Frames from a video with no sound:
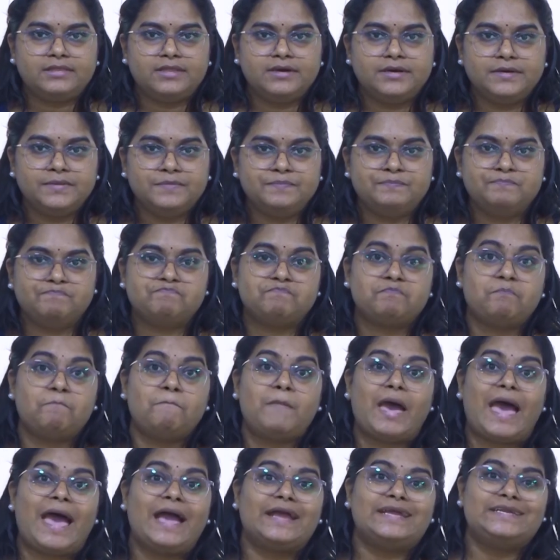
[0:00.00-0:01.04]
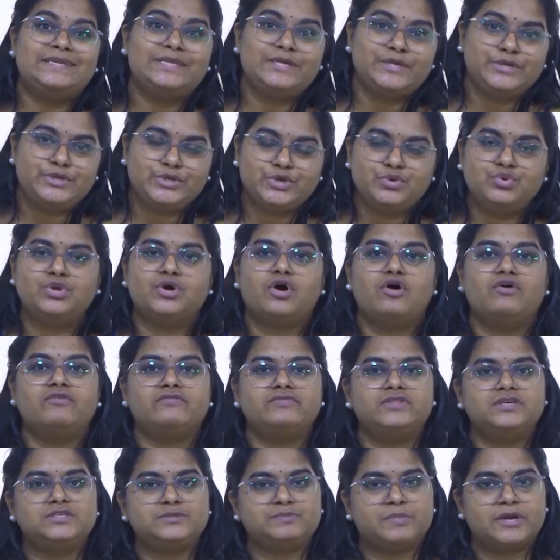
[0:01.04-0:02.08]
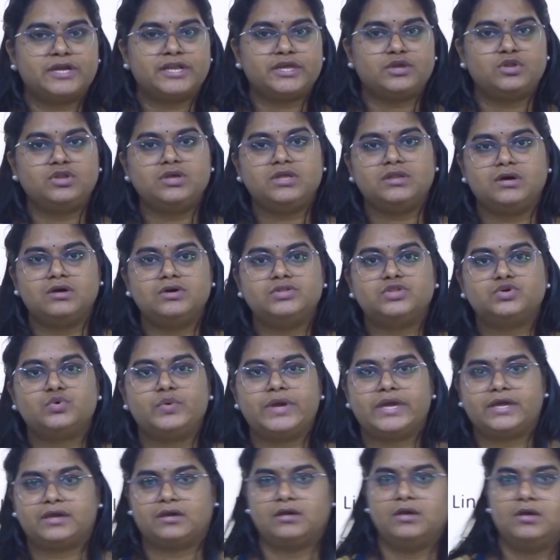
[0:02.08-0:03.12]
the magnitude of this particular earthquake.